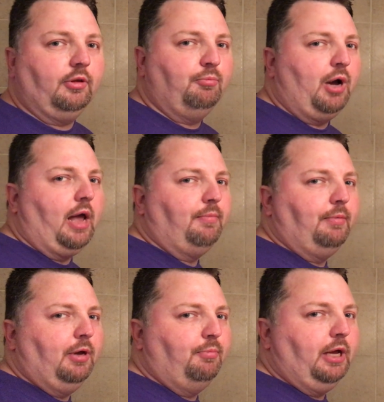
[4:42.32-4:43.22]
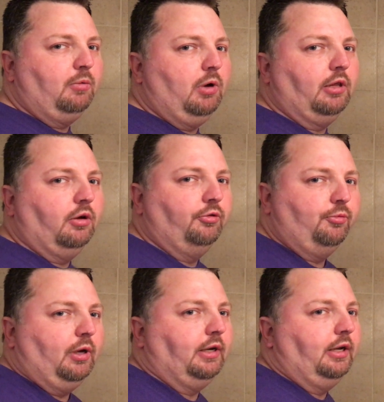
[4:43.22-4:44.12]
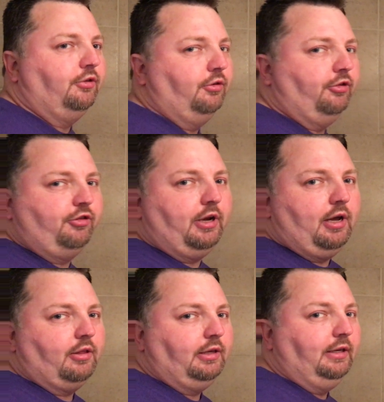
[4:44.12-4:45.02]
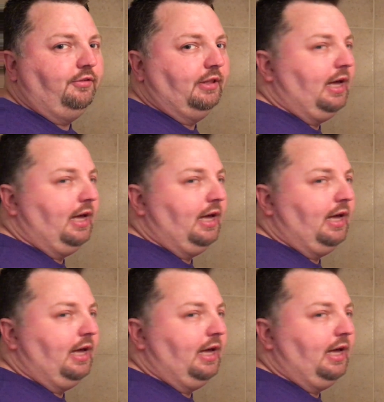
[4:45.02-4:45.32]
than pie. Maybe I'll bake one of those one day too to show you how easy